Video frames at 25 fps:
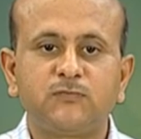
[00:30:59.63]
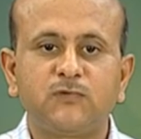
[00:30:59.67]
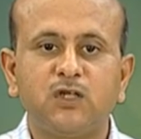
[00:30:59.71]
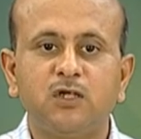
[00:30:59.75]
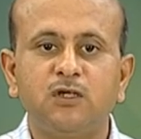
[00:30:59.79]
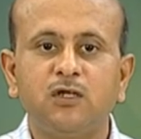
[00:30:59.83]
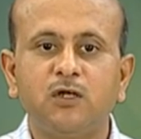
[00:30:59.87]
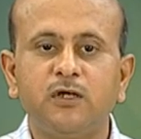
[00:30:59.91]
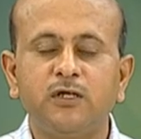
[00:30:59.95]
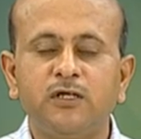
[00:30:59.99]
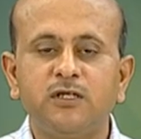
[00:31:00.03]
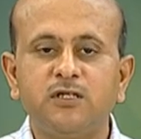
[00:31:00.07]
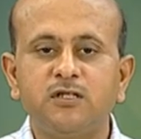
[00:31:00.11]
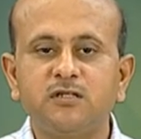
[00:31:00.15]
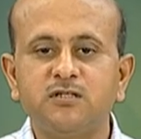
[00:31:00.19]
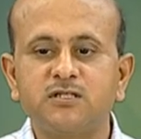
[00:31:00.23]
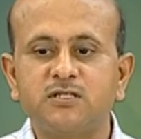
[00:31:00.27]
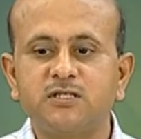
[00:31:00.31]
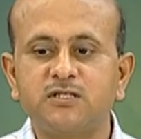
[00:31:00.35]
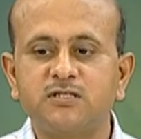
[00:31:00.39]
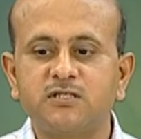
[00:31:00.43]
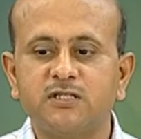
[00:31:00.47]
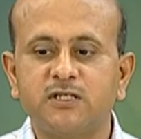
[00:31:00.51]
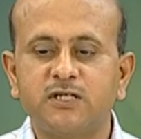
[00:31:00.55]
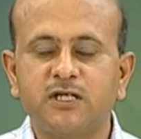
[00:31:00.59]
Now, here
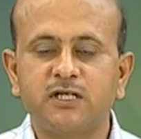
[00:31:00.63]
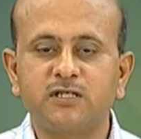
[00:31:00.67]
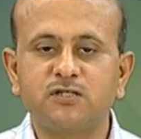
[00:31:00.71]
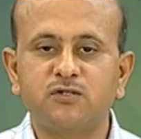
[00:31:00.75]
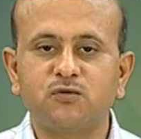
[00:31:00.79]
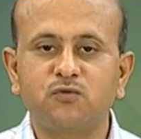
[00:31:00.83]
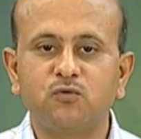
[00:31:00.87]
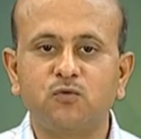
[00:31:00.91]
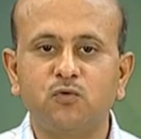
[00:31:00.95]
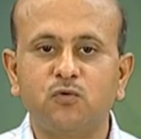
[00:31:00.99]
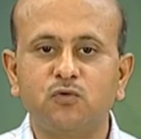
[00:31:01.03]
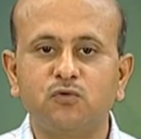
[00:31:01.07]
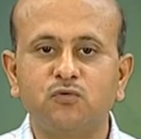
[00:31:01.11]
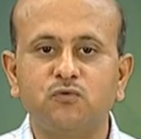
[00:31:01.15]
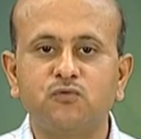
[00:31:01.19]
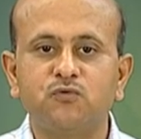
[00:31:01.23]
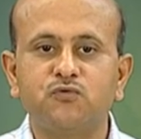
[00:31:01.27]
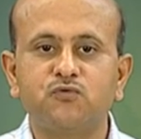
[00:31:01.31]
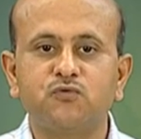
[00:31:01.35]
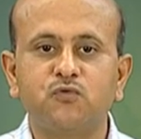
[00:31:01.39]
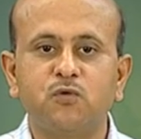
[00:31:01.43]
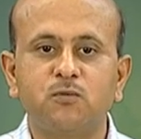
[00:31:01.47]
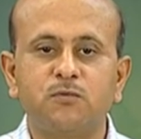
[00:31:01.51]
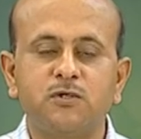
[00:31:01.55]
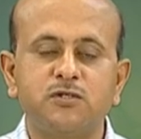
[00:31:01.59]
since it has to go through
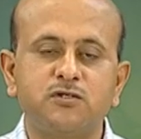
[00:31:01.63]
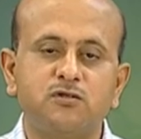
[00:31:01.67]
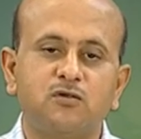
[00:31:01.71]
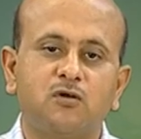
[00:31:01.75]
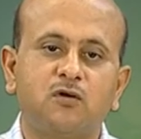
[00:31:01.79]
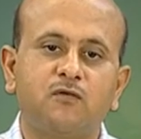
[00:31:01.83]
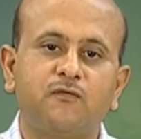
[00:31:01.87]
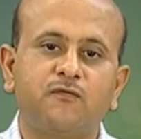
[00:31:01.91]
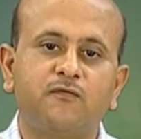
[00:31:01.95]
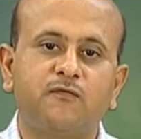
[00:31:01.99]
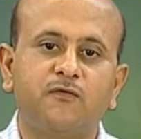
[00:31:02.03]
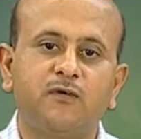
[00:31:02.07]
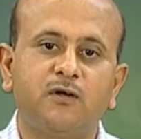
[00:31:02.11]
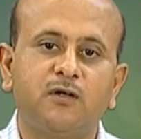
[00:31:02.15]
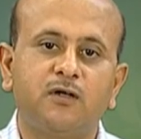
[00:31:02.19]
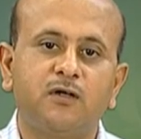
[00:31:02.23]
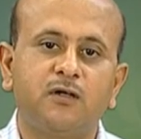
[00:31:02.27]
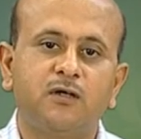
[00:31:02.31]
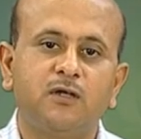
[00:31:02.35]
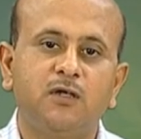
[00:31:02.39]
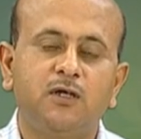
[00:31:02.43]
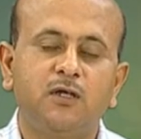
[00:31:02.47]
so much of uh,